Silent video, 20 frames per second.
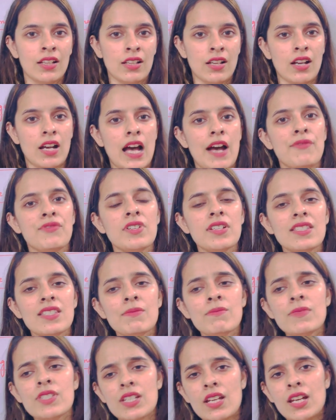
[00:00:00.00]
After
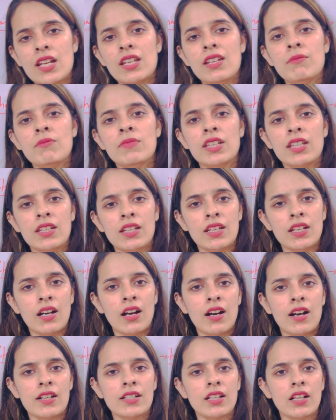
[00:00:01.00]
some time they
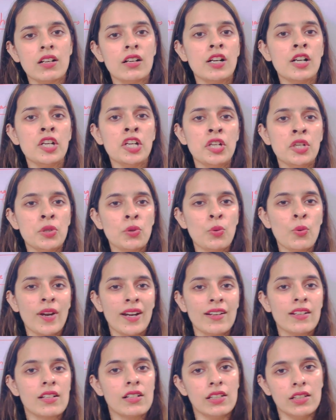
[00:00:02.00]
are turned into
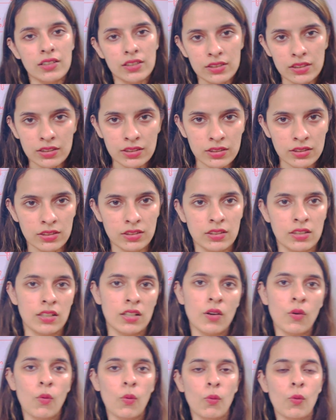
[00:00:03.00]
red color.
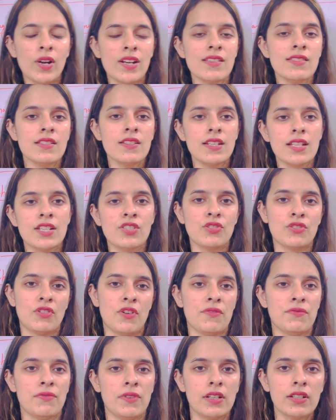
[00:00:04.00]
What is the reason
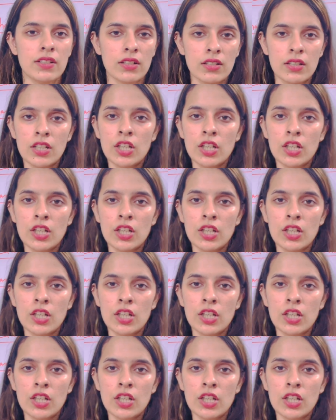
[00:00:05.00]
of it?